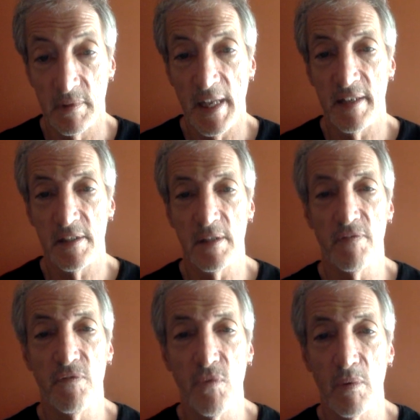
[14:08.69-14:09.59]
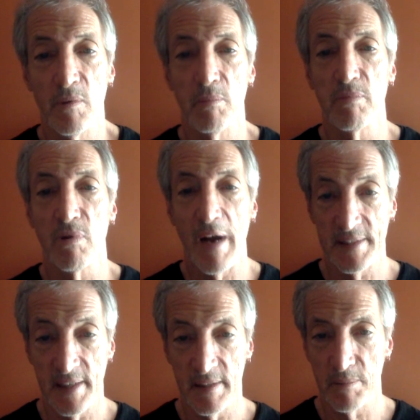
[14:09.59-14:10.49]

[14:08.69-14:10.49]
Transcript: That is the formal process.